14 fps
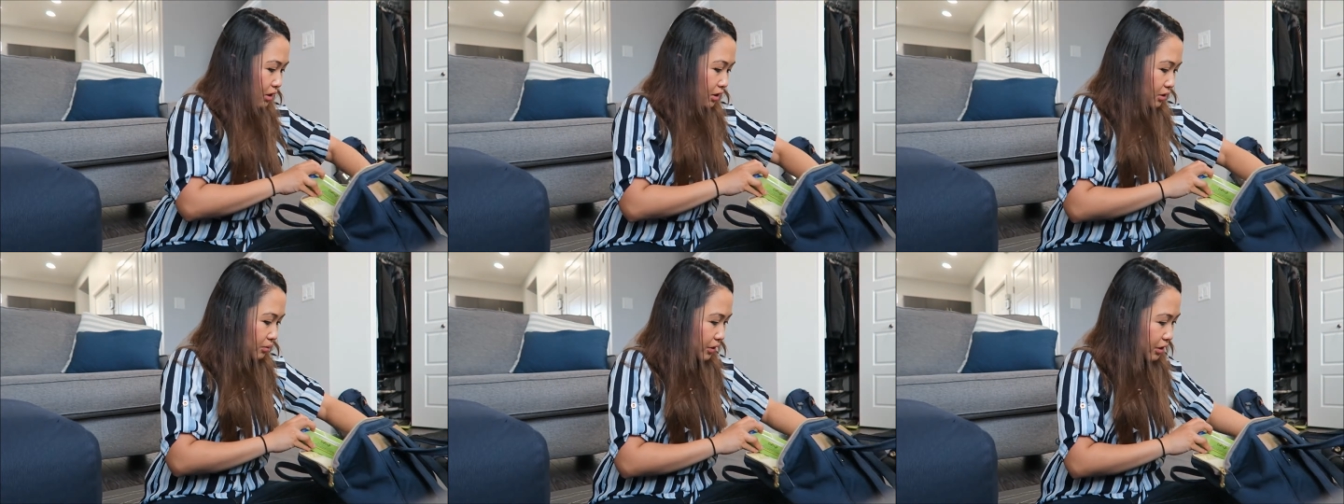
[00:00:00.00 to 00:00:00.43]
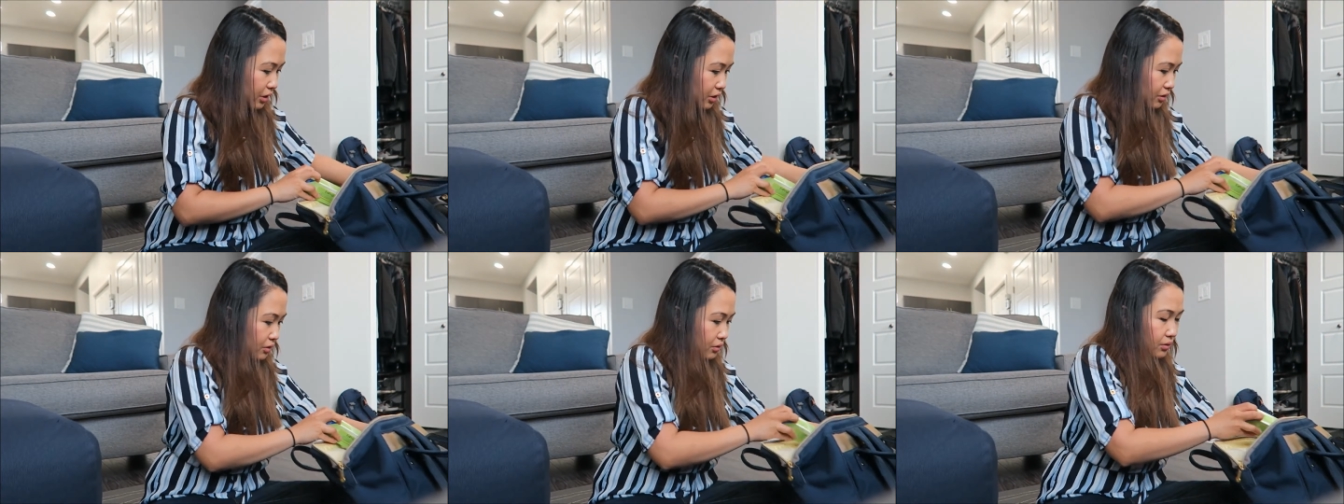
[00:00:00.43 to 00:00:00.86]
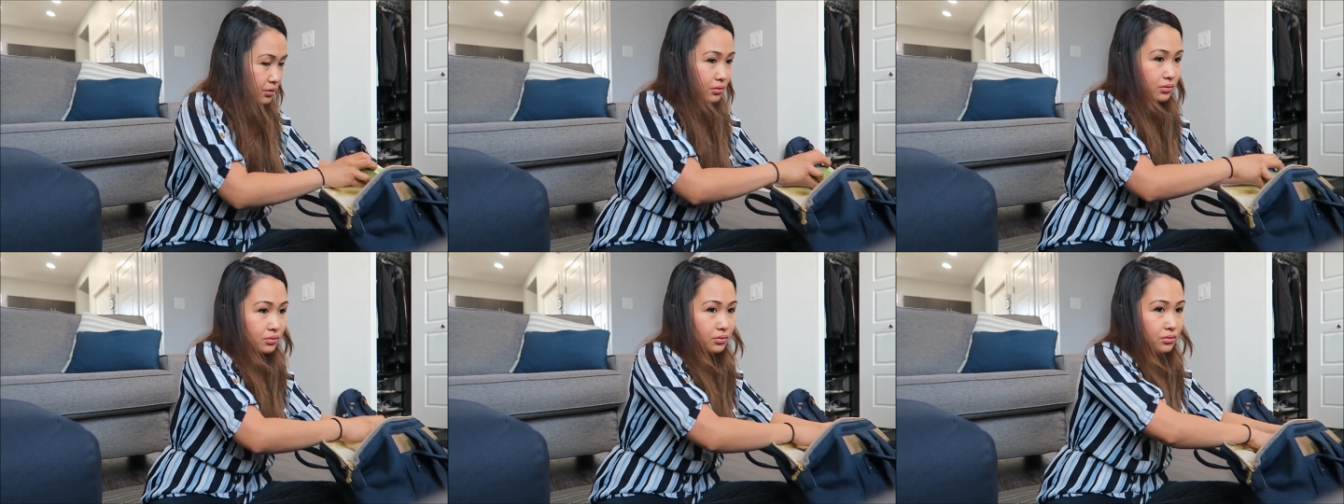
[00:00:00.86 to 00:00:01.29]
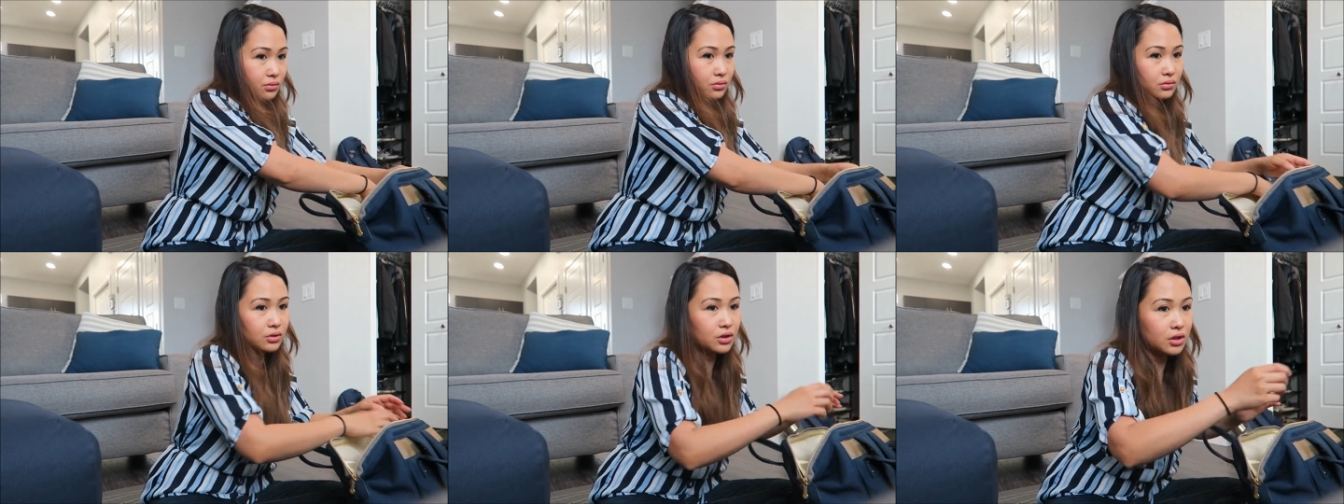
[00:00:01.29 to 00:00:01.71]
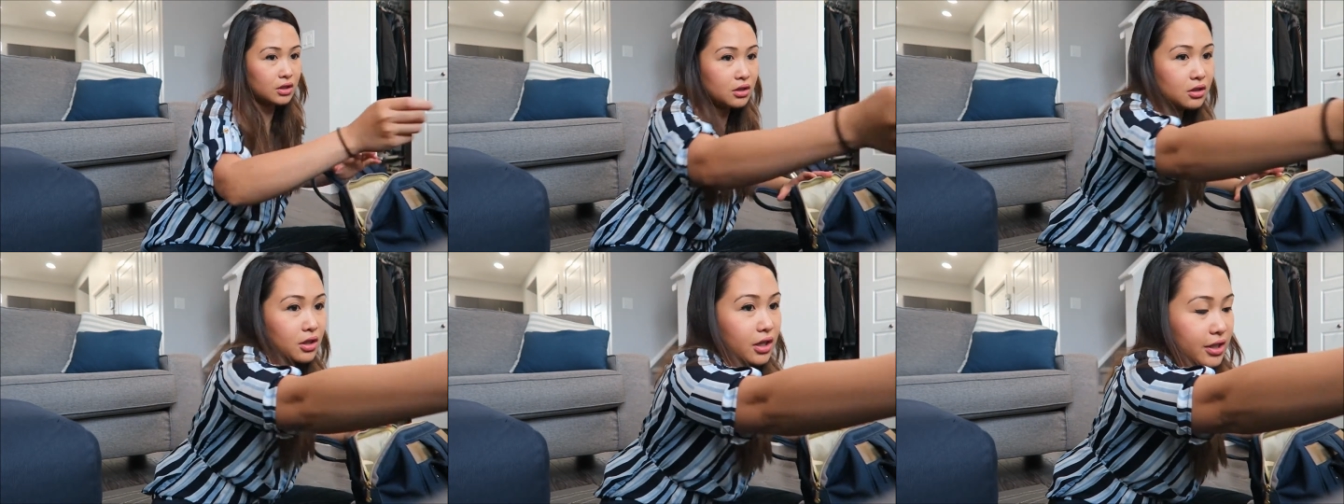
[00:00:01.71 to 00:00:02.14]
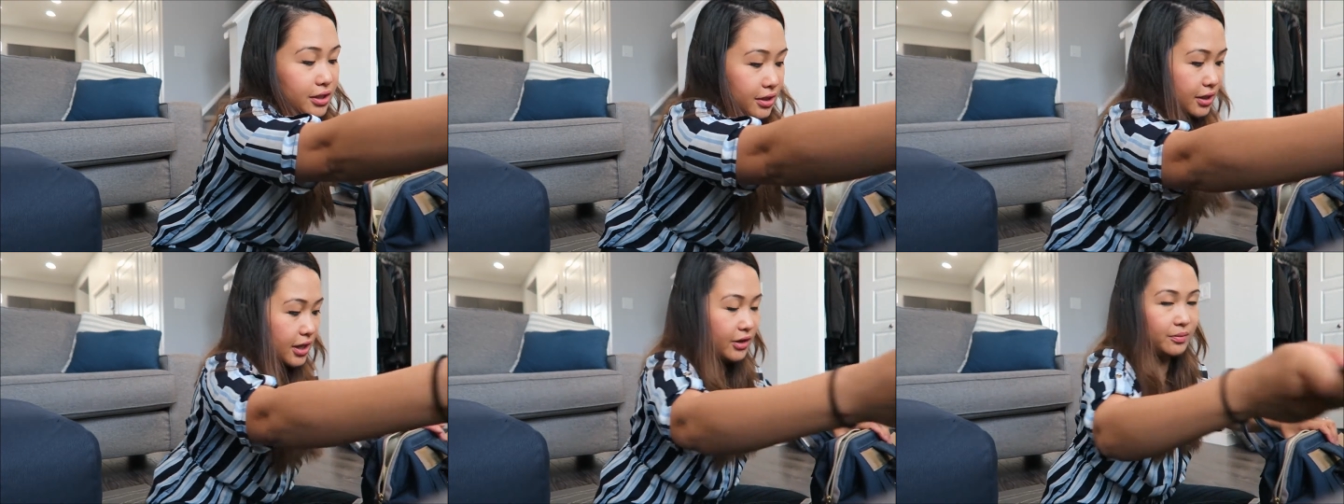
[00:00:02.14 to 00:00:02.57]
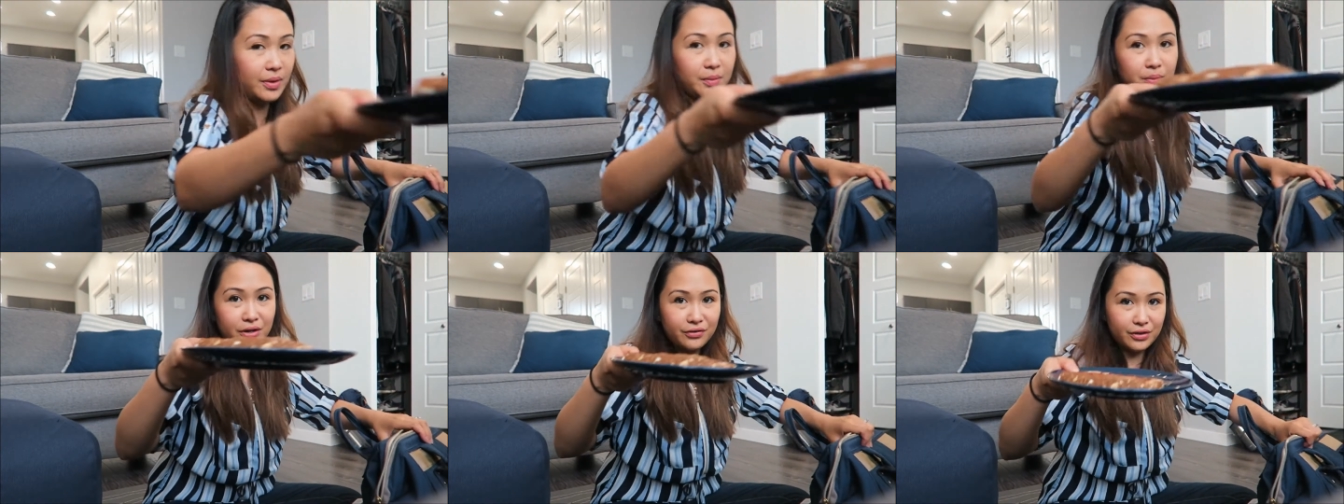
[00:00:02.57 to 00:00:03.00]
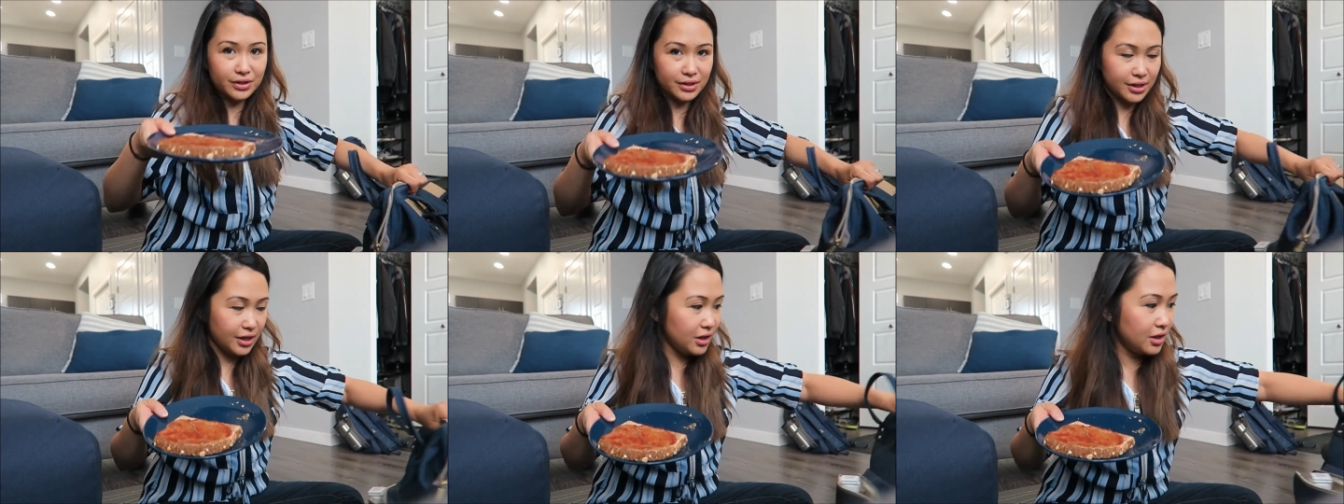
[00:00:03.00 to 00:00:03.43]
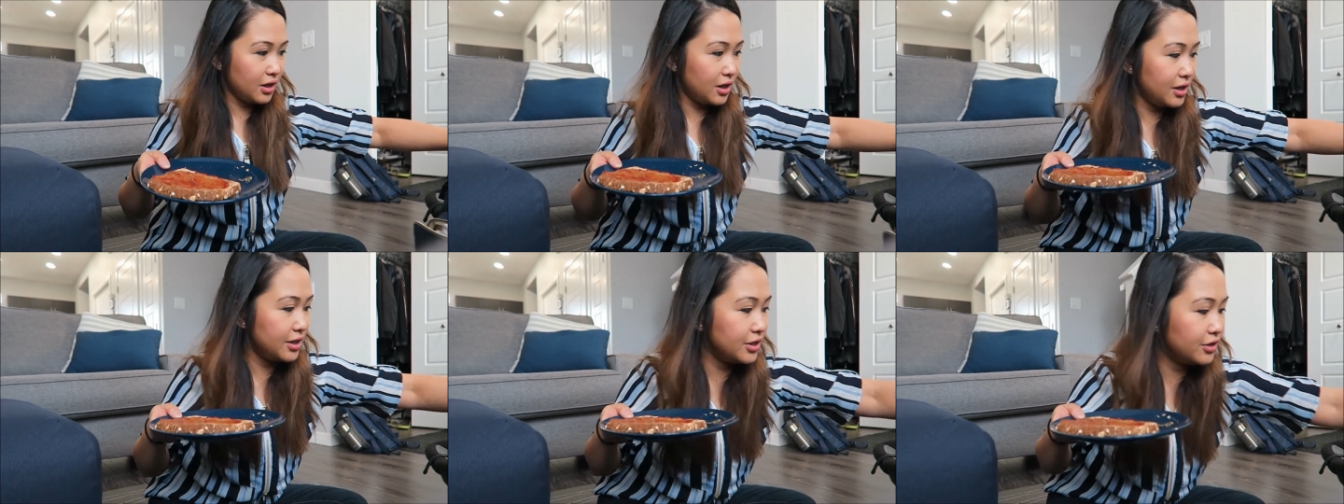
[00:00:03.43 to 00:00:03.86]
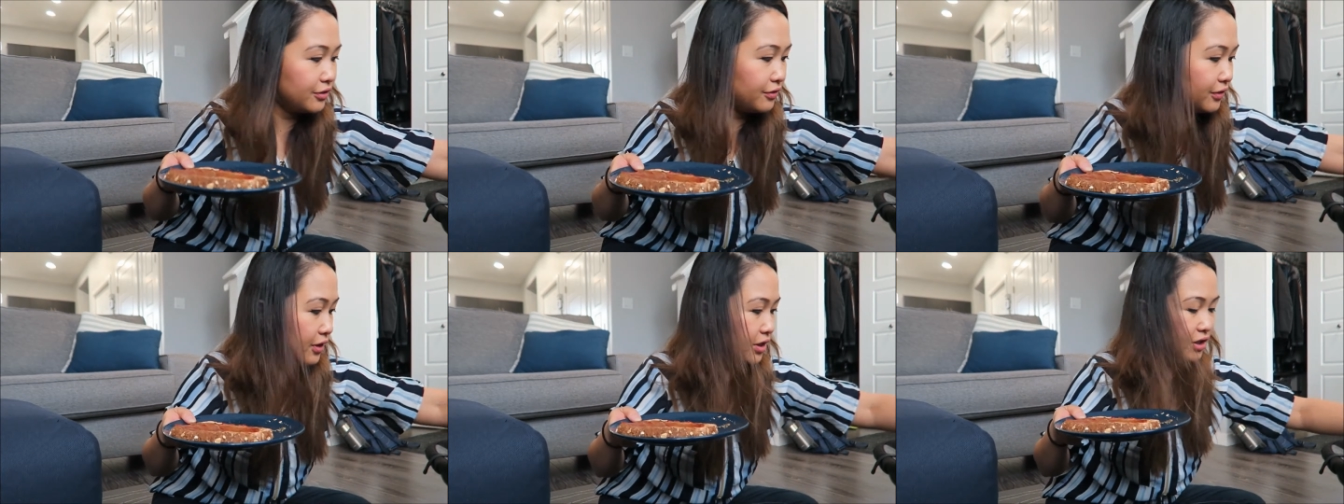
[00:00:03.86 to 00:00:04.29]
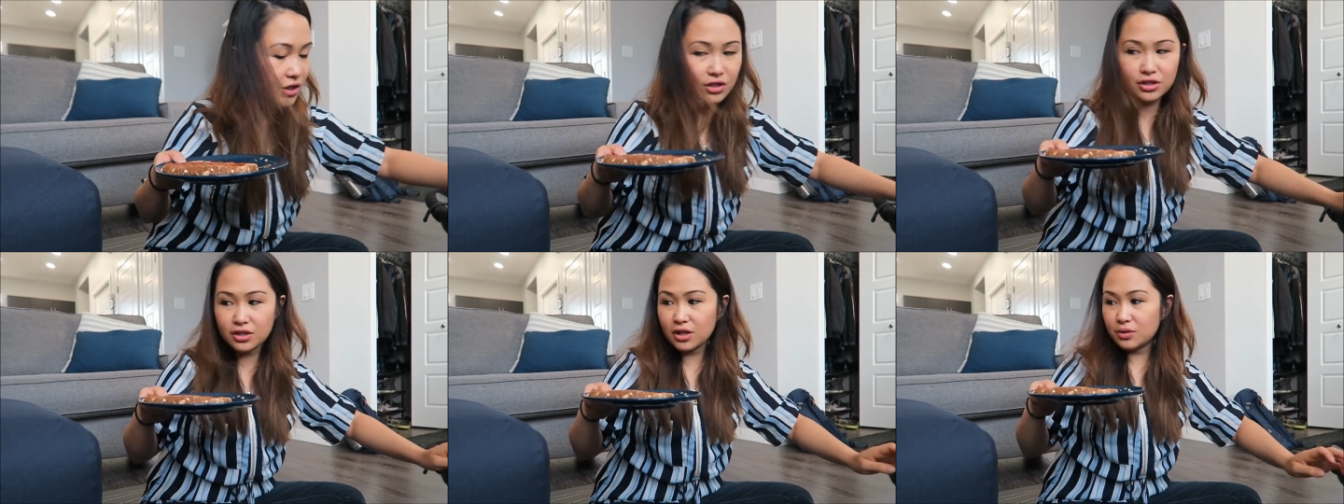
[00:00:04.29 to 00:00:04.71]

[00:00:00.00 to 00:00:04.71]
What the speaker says: And then we're gonna go. I still have my breakfast here that I need to finish.